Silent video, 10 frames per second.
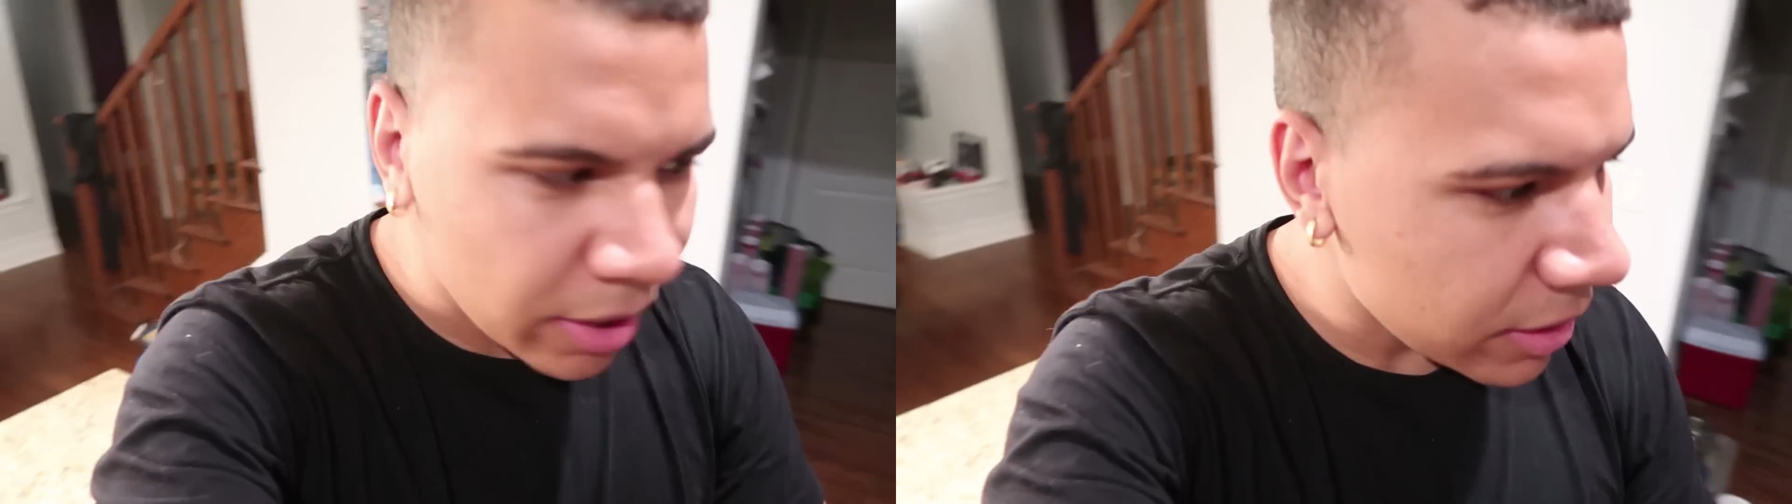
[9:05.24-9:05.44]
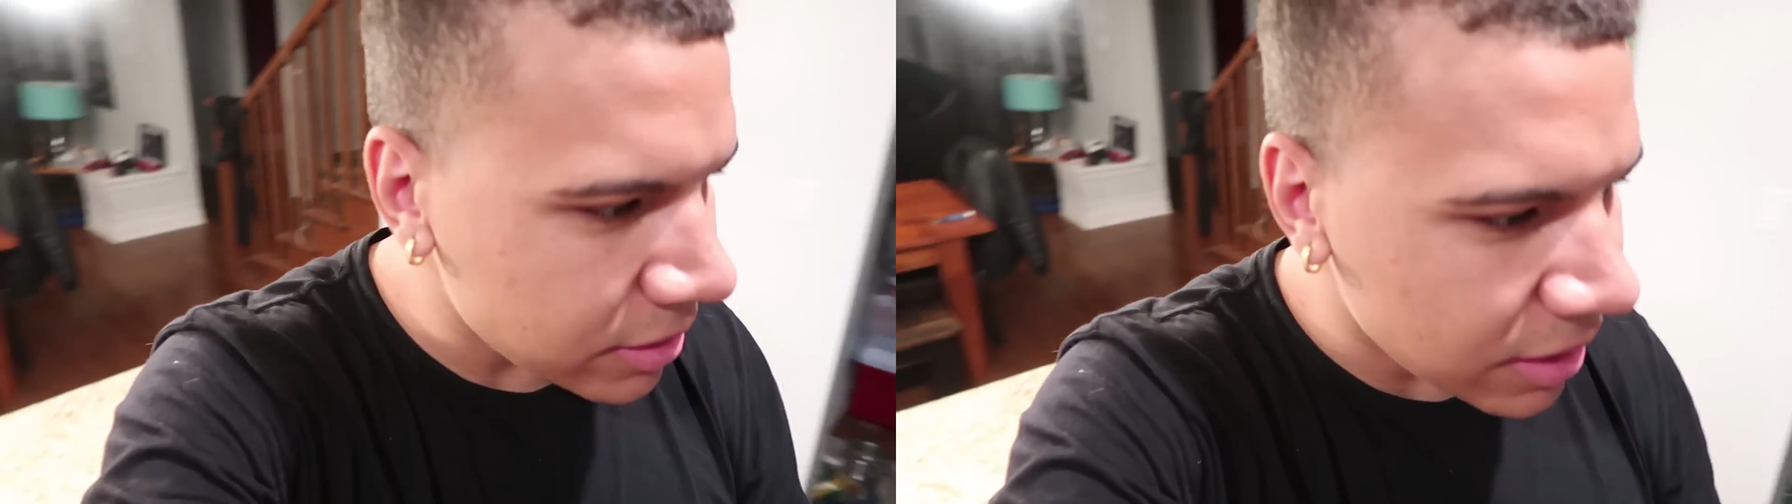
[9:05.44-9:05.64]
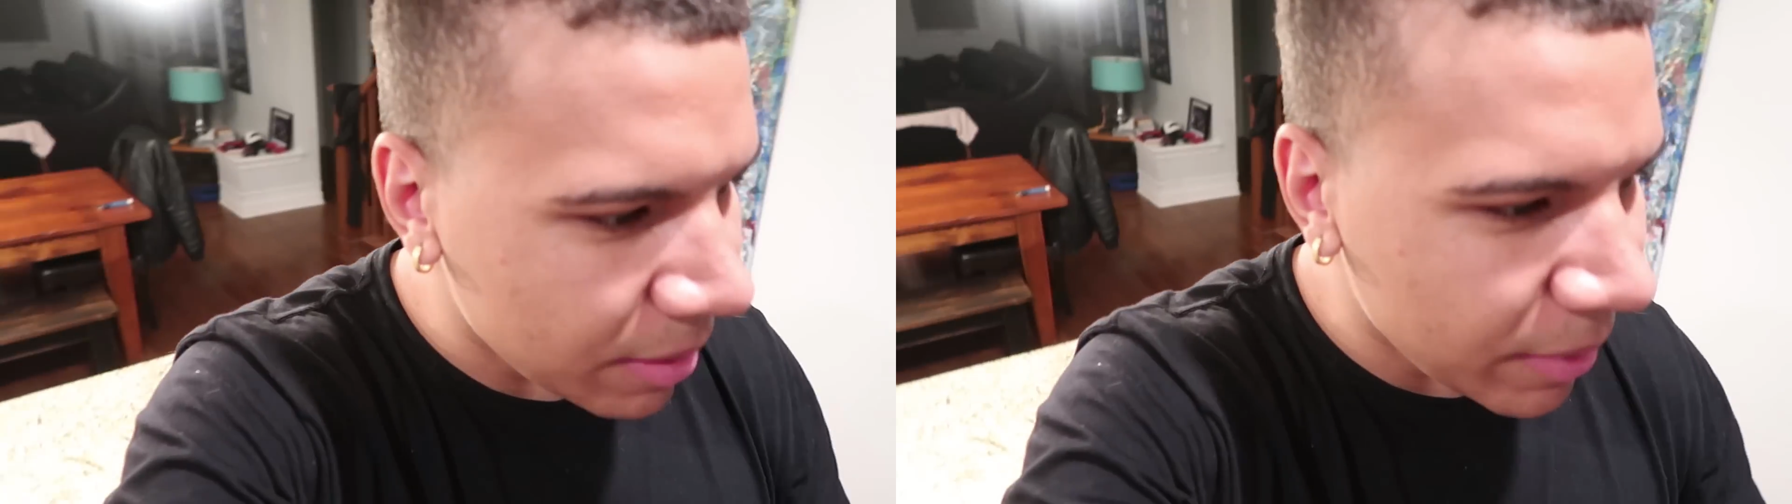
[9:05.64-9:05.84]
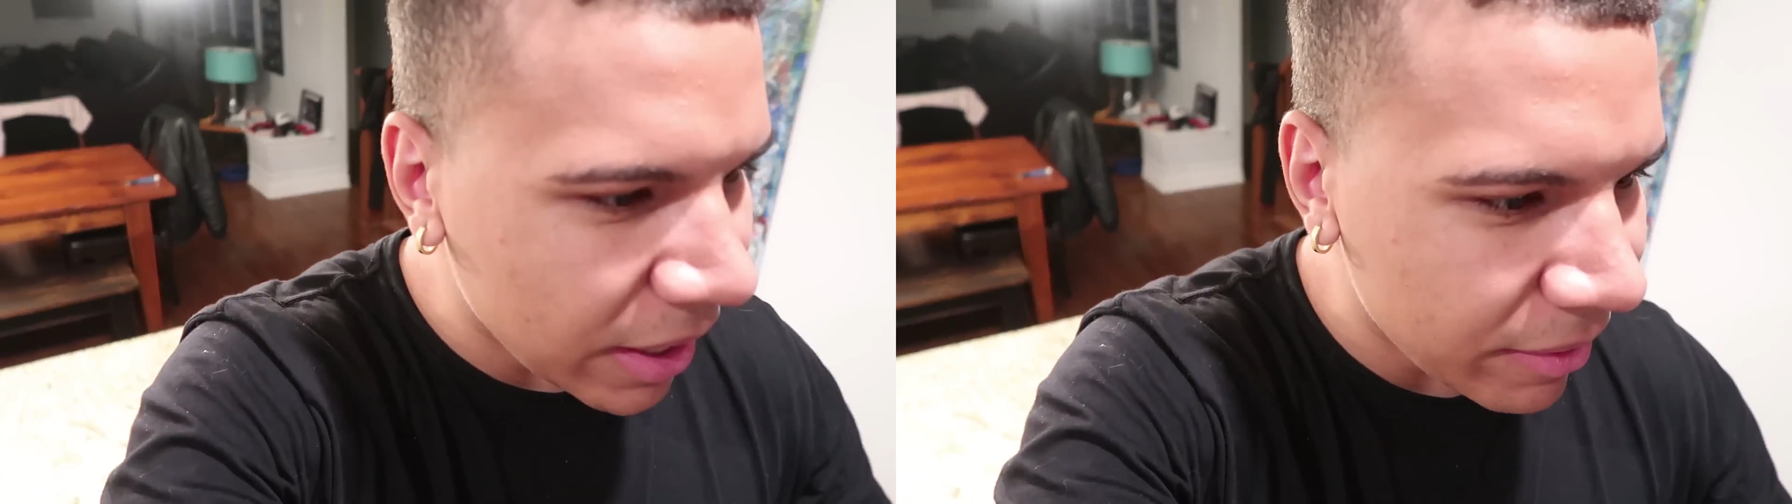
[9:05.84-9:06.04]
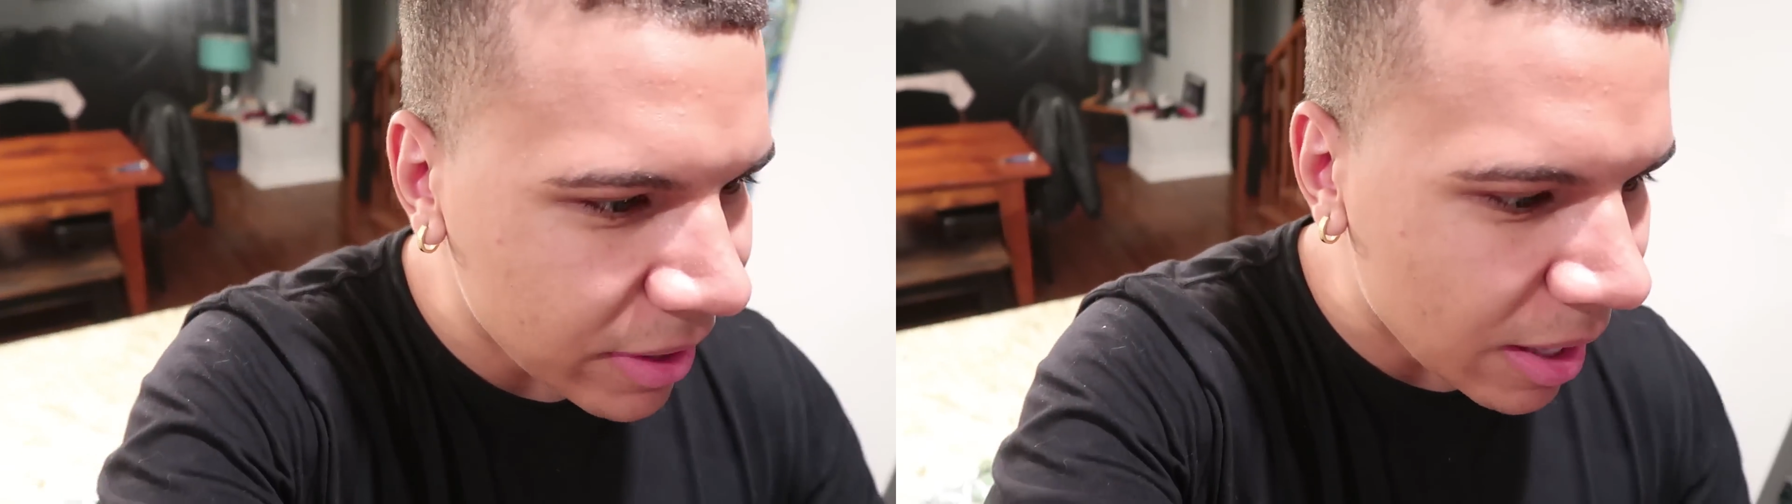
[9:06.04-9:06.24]
be honest, I might
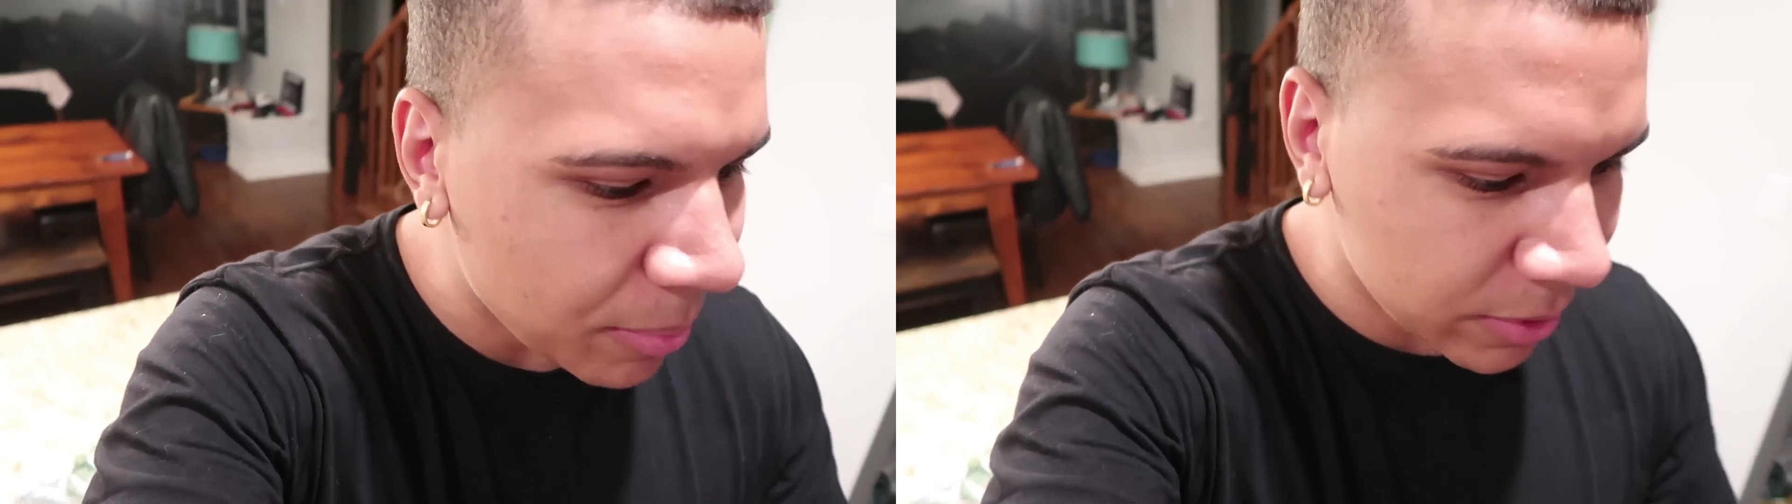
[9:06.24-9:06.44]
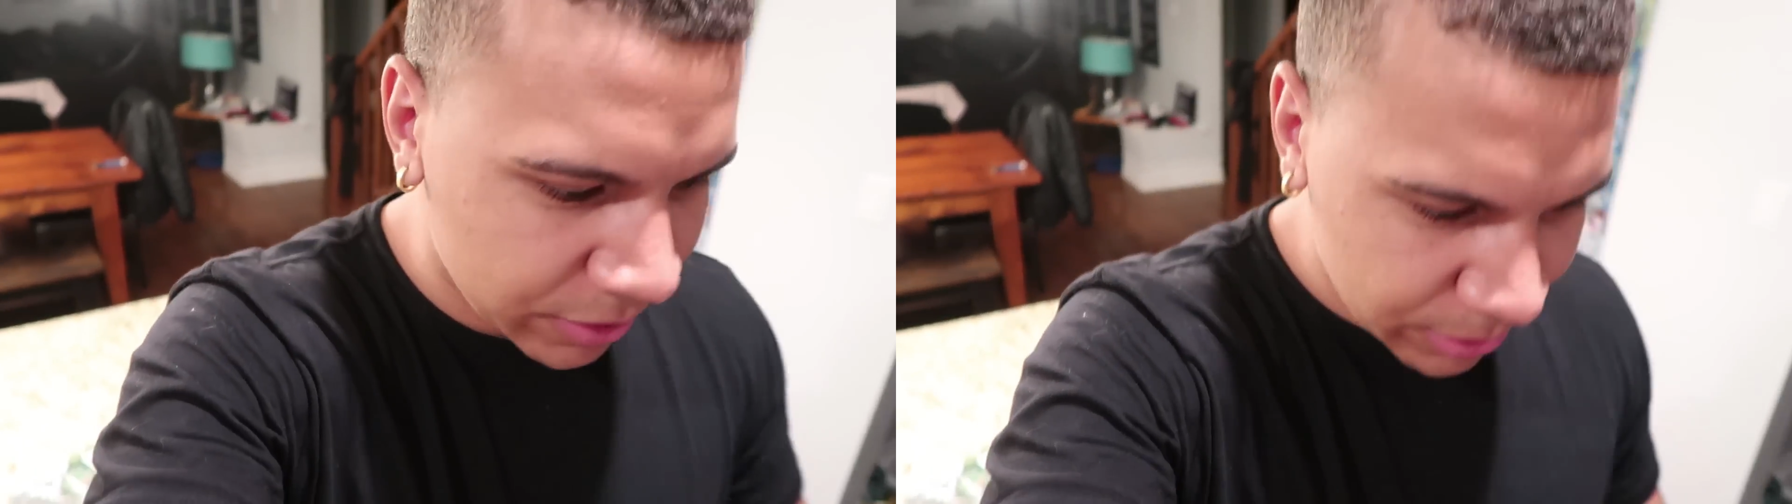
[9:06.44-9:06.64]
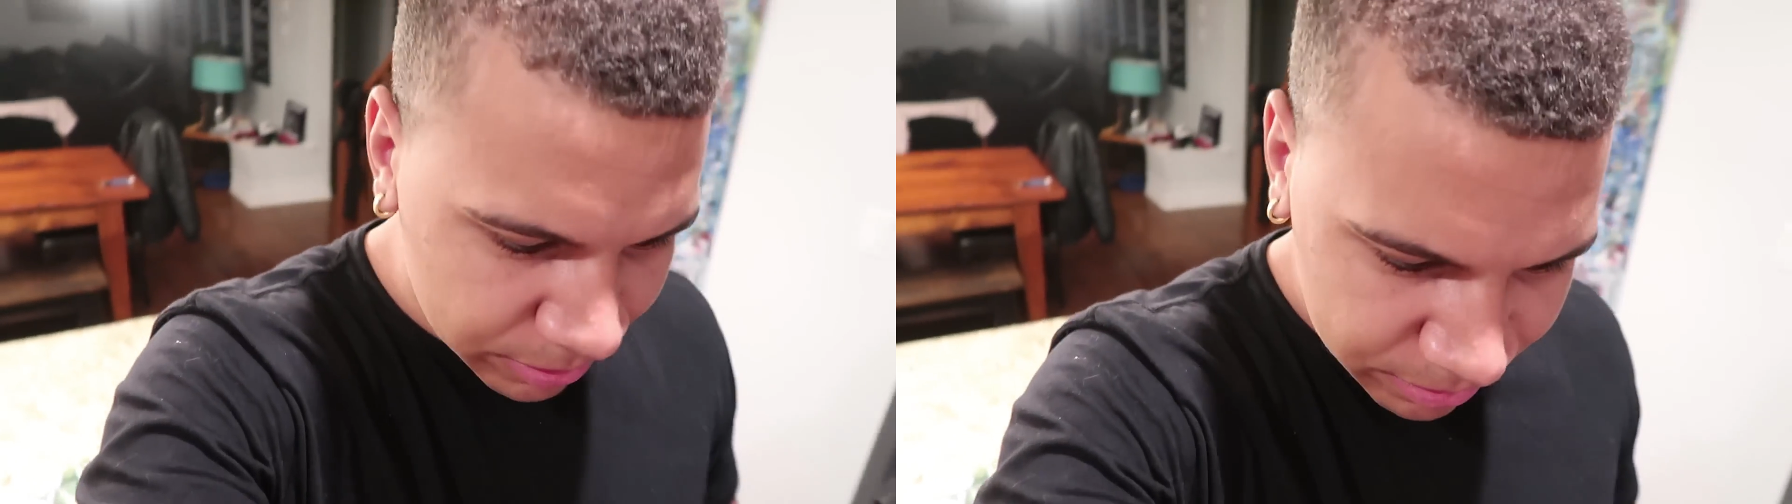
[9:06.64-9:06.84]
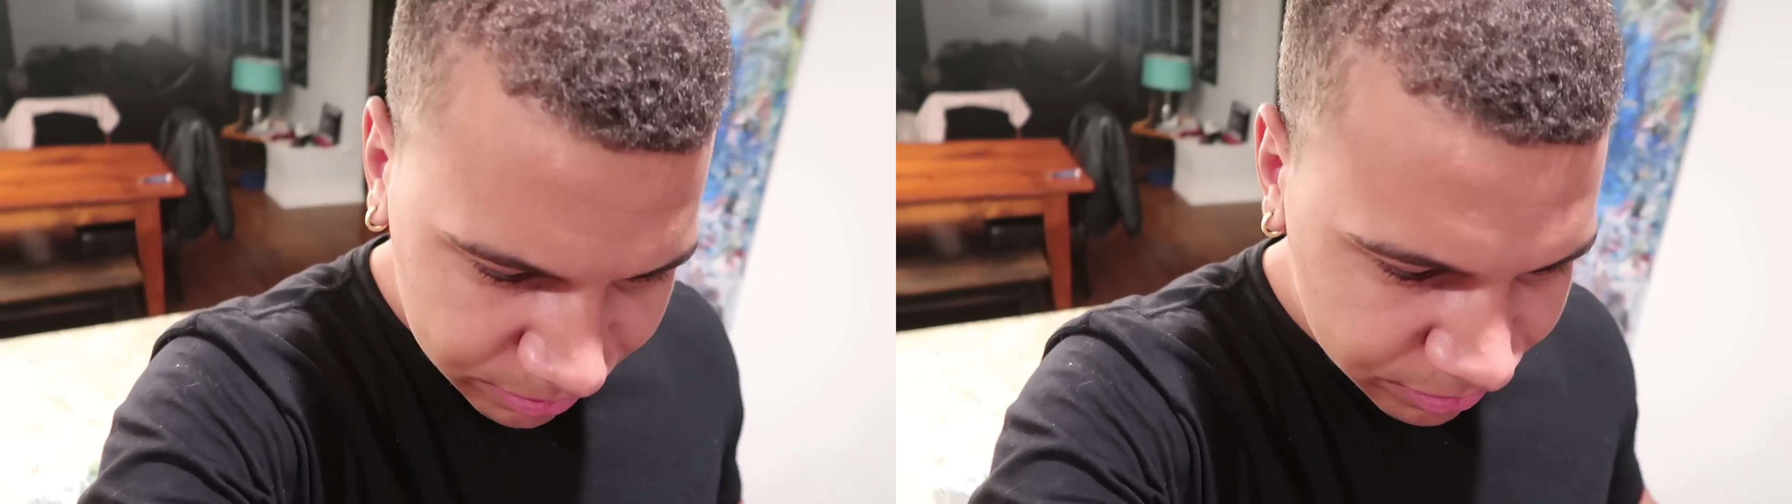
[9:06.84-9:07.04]
have an apple too.